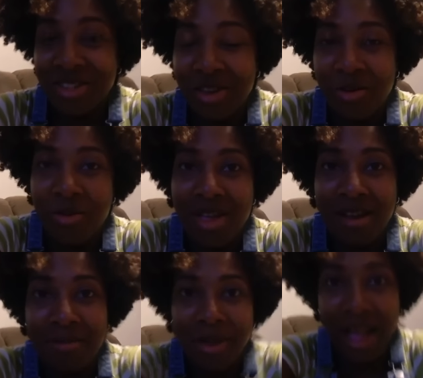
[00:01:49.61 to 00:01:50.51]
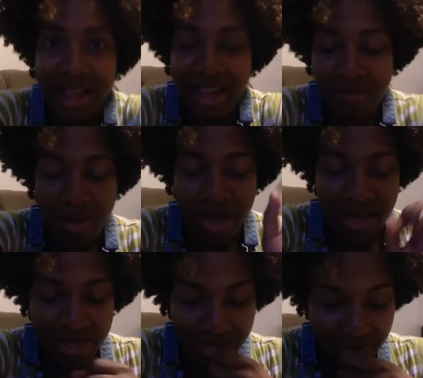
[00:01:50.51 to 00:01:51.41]
So we are back, and my
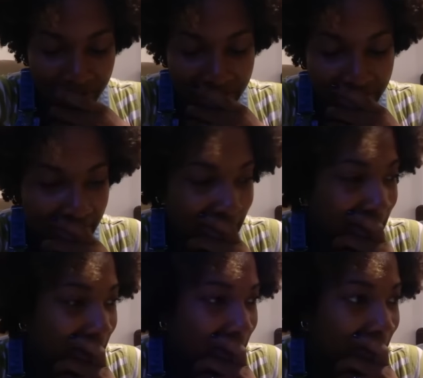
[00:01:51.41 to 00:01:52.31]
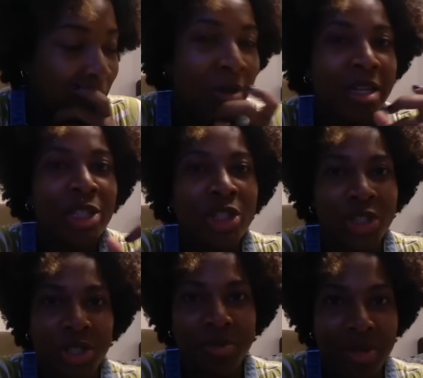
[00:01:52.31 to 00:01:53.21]
husband um,
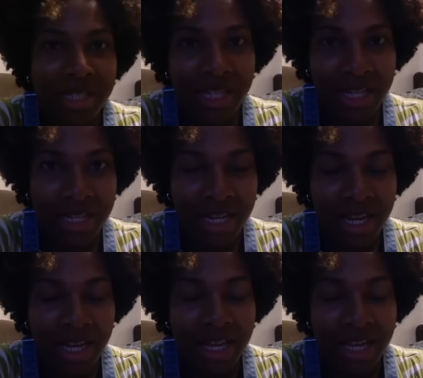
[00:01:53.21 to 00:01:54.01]
should be done